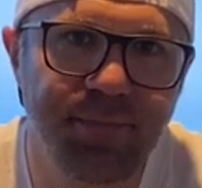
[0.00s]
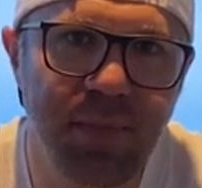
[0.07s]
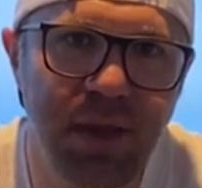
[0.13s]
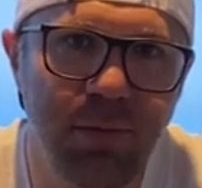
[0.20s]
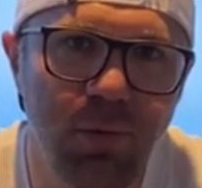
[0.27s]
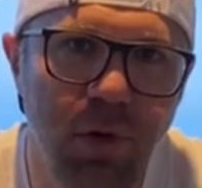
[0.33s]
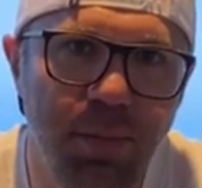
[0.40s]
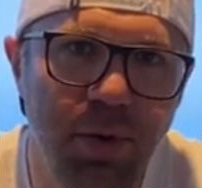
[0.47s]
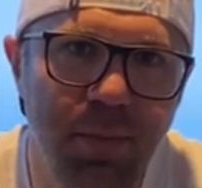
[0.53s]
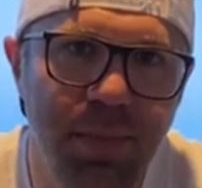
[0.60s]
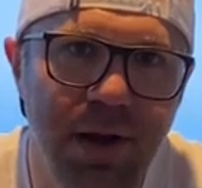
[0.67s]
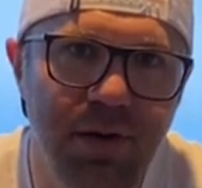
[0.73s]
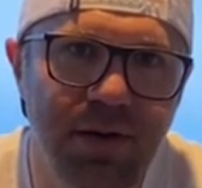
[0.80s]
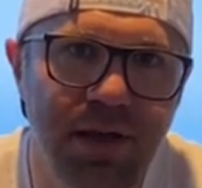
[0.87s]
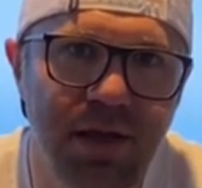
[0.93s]
And we're
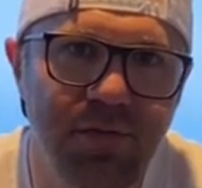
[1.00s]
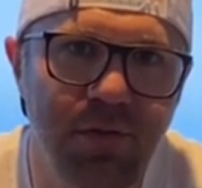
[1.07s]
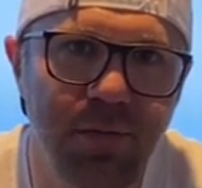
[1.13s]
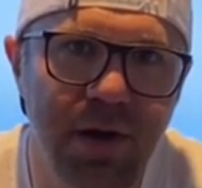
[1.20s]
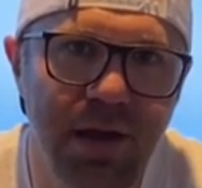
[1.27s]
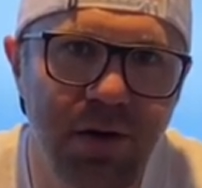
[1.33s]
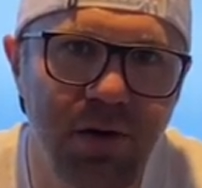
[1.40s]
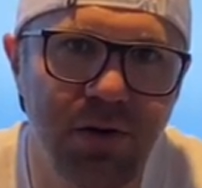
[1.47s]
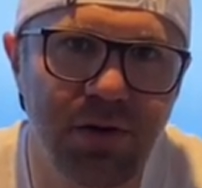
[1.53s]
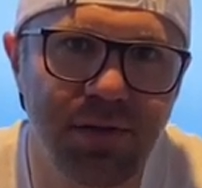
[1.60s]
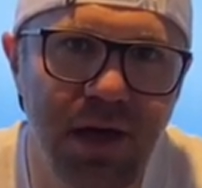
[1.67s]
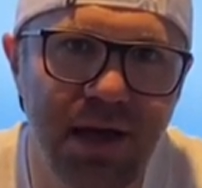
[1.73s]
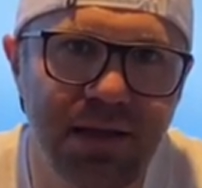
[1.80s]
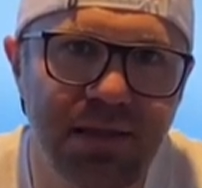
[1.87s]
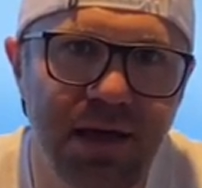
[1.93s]
prepared to give away all
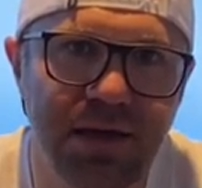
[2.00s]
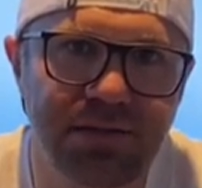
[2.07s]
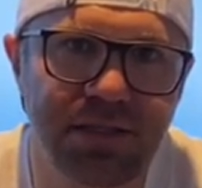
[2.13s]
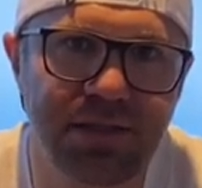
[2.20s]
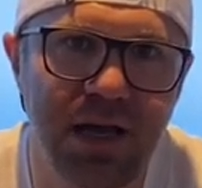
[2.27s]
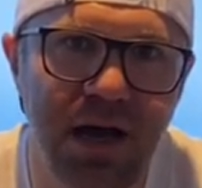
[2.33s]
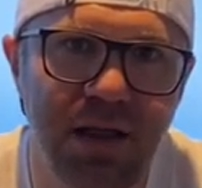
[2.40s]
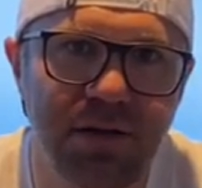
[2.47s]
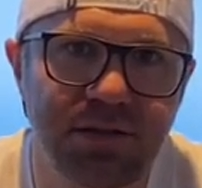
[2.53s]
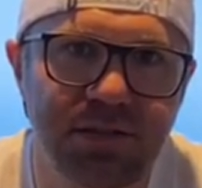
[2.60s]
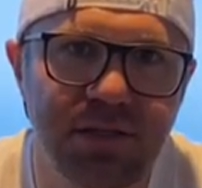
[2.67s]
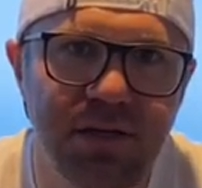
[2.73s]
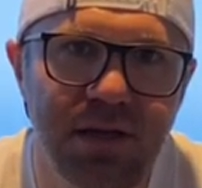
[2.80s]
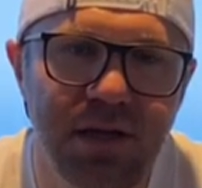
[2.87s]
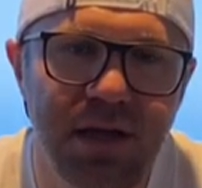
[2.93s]
$9,000.
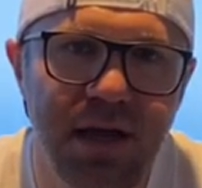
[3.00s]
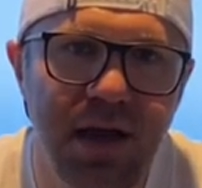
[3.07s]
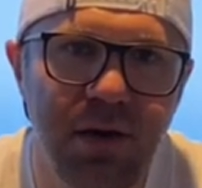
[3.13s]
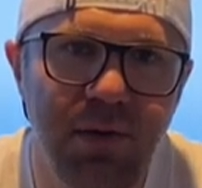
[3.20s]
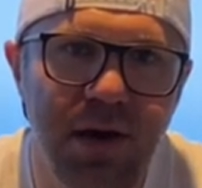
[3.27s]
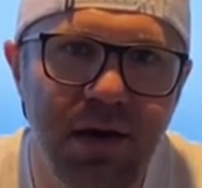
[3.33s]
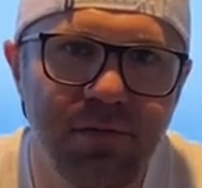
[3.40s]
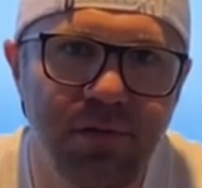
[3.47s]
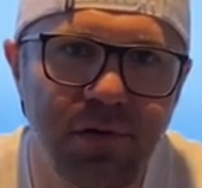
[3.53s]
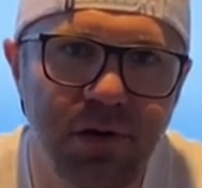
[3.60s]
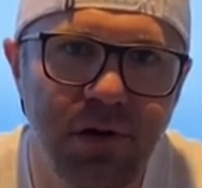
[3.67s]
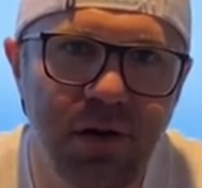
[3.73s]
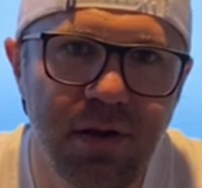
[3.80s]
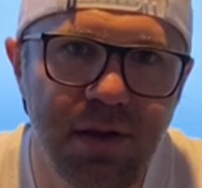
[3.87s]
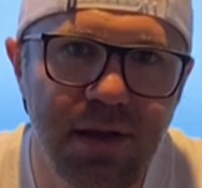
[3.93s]

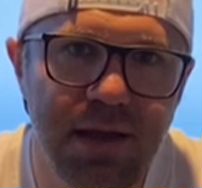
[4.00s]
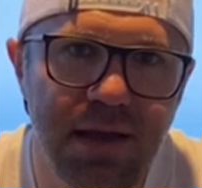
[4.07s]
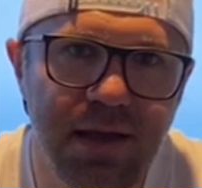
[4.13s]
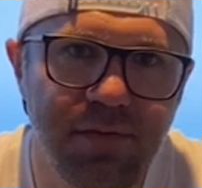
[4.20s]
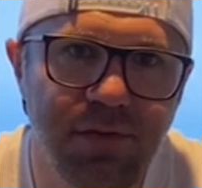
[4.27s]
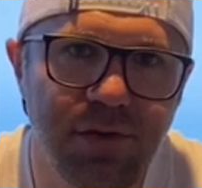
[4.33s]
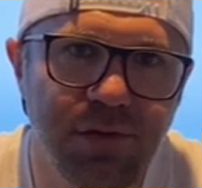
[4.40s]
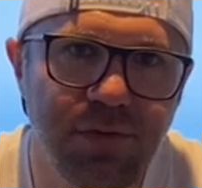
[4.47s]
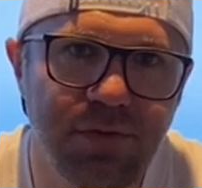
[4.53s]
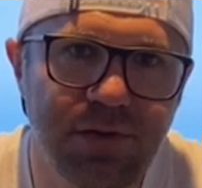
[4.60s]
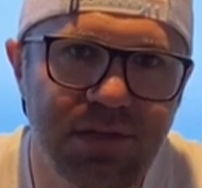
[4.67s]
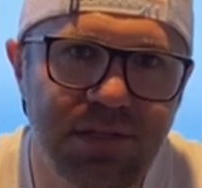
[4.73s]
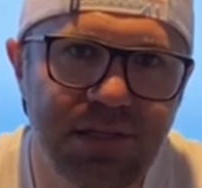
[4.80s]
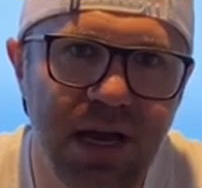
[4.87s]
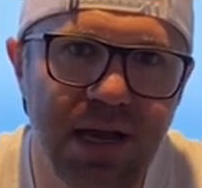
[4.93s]
However, if you
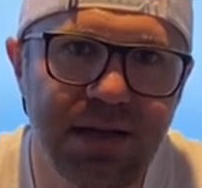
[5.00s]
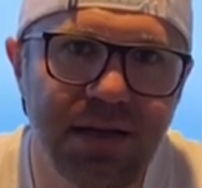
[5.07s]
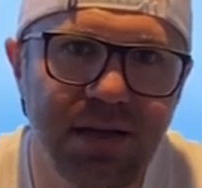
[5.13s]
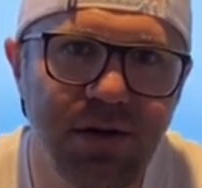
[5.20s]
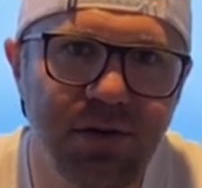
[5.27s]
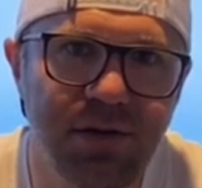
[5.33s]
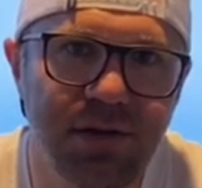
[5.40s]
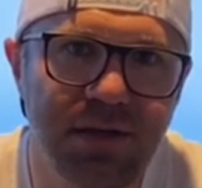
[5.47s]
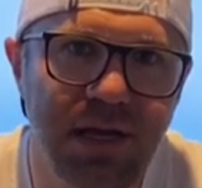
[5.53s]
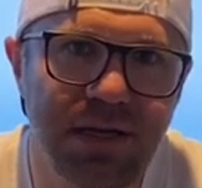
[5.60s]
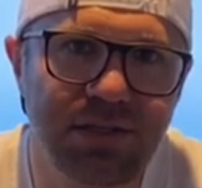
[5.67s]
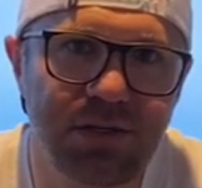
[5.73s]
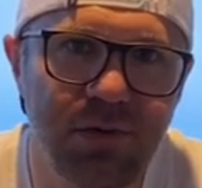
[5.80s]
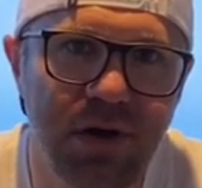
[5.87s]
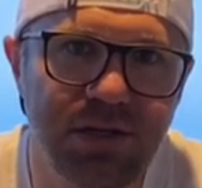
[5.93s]
decide to go to the
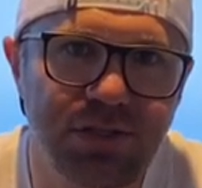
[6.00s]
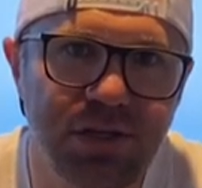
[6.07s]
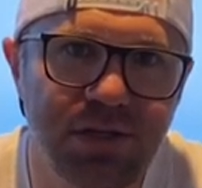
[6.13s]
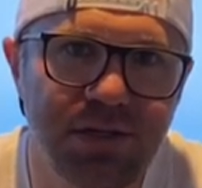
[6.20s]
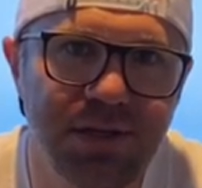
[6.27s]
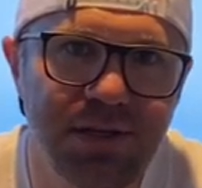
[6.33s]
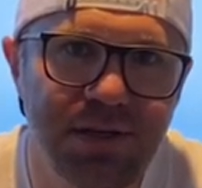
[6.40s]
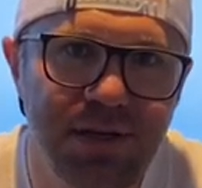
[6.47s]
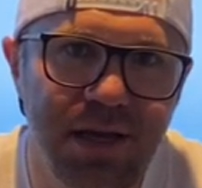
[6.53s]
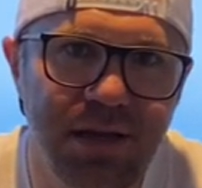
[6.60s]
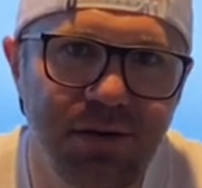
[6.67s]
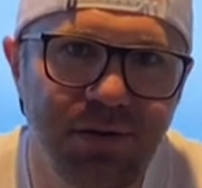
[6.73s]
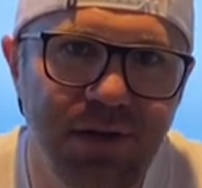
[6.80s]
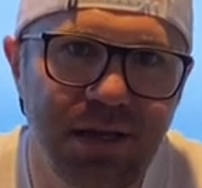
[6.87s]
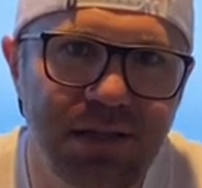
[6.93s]
next question
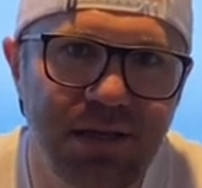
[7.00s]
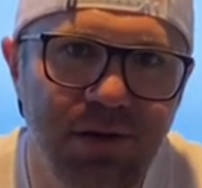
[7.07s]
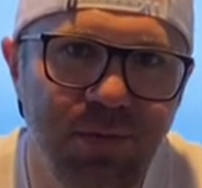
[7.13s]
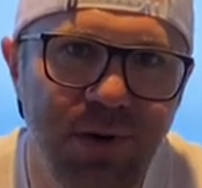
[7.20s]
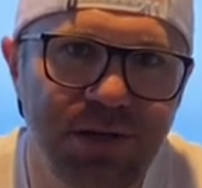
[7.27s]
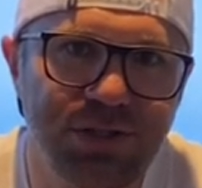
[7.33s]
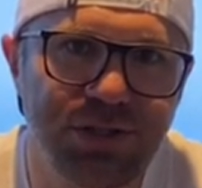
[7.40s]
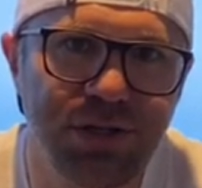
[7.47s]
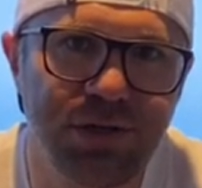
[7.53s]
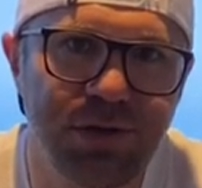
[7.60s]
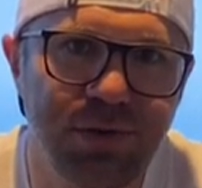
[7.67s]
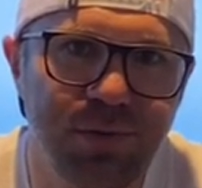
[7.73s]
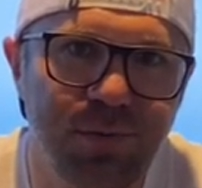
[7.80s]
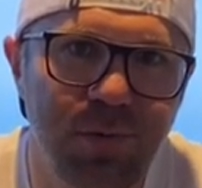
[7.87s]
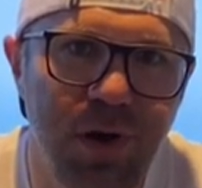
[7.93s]
and you get the question
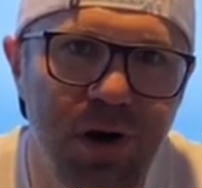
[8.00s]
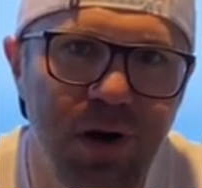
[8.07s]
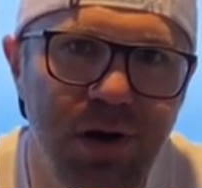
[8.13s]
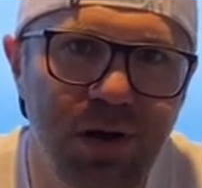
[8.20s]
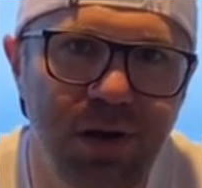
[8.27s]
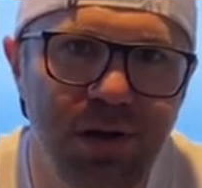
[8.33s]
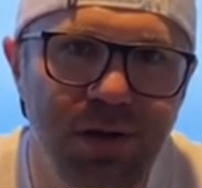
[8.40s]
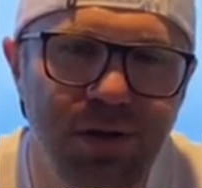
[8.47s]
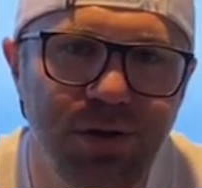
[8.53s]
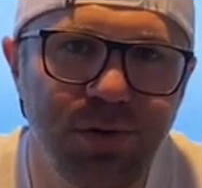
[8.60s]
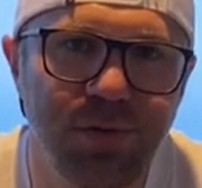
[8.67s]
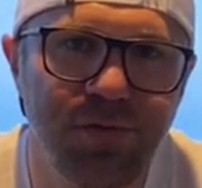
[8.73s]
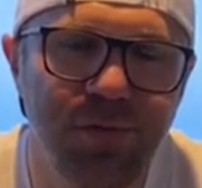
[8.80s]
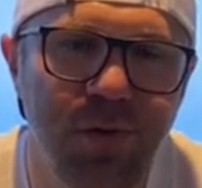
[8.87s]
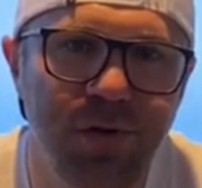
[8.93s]
wrong,
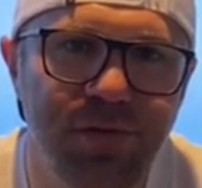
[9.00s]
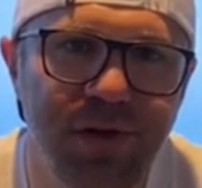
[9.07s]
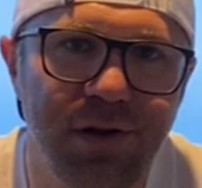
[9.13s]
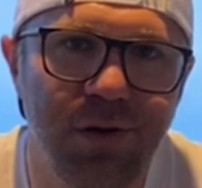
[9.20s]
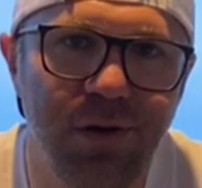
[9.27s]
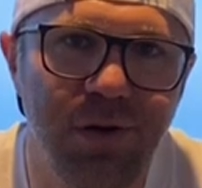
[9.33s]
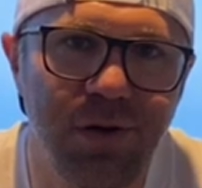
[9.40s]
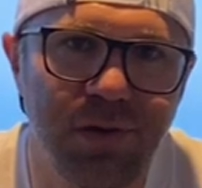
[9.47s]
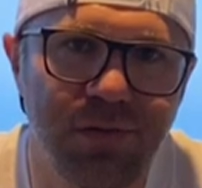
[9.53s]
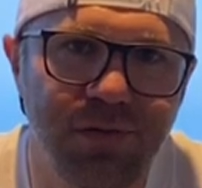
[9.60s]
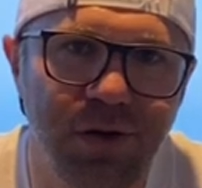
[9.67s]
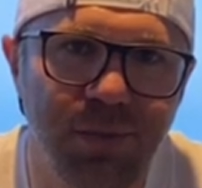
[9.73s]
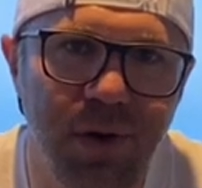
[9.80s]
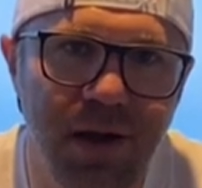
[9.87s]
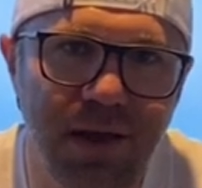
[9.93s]
you forfeit all of
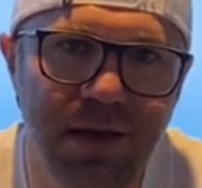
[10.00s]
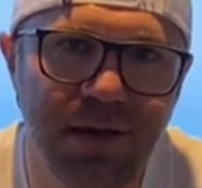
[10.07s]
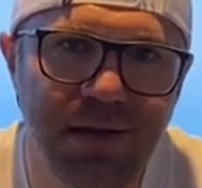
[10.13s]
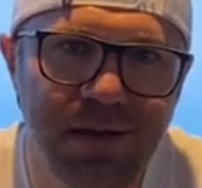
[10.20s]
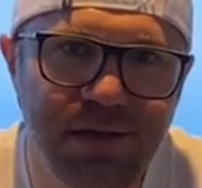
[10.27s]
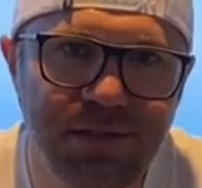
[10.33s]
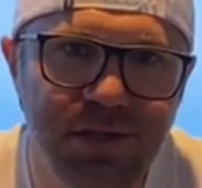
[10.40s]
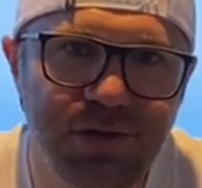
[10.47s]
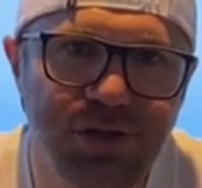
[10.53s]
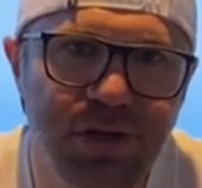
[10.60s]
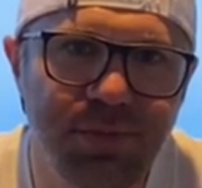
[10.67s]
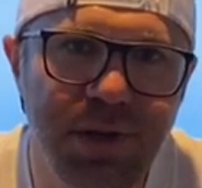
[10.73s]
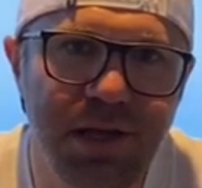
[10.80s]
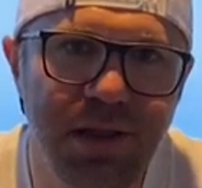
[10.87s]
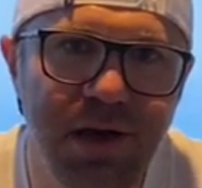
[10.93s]
your money. So it
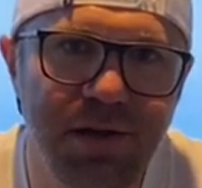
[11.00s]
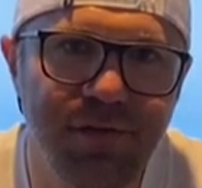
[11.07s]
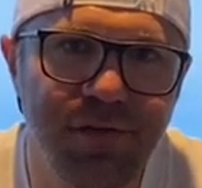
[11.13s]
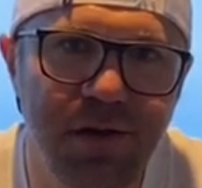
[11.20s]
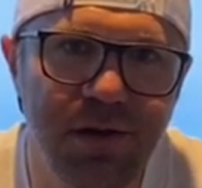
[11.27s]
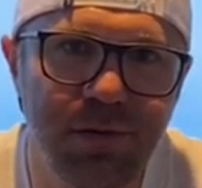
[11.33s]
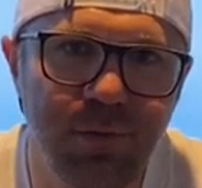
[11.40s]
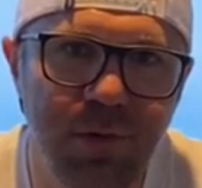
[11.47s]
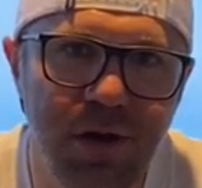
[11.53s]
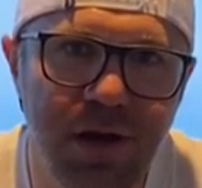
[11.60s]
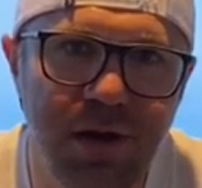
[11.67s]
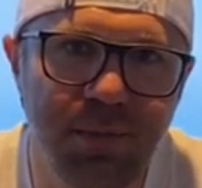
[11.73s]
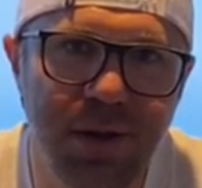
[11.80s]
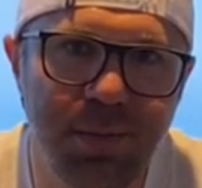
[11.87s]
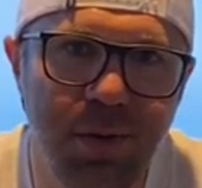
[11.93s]
should be a lot of fun. We're going
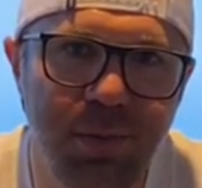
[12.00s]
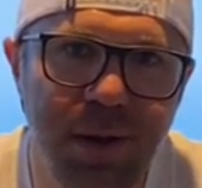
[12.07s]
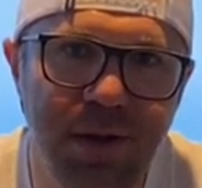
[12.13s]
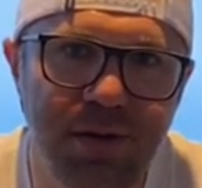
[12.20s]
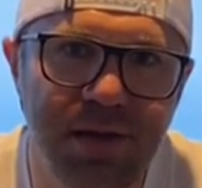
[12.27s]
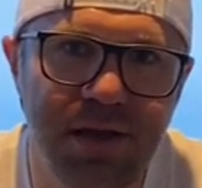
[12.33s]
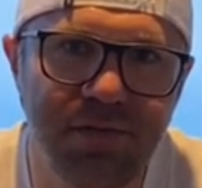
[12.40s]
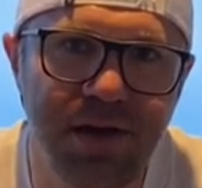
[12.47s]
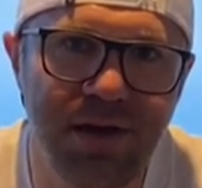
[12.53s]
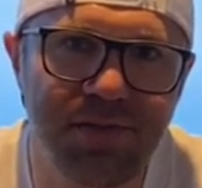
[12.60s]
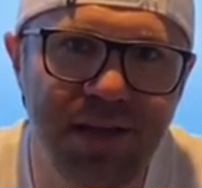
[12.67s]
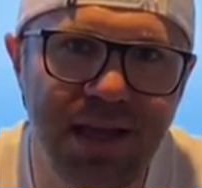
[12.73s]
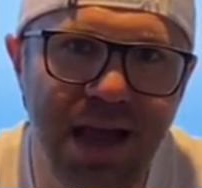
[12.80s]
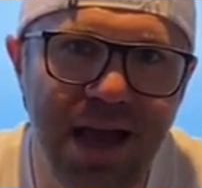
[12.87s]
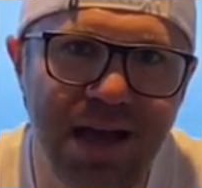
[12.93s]
to be prepared to give out
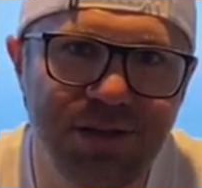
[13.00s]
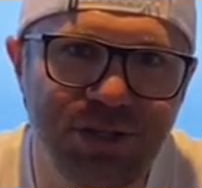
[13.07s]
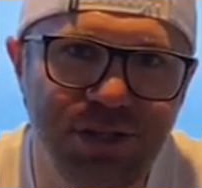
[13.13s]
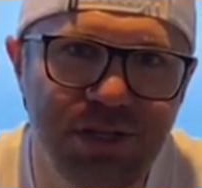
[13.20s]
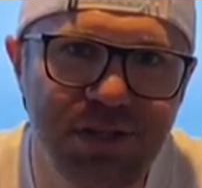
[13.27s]
the cash.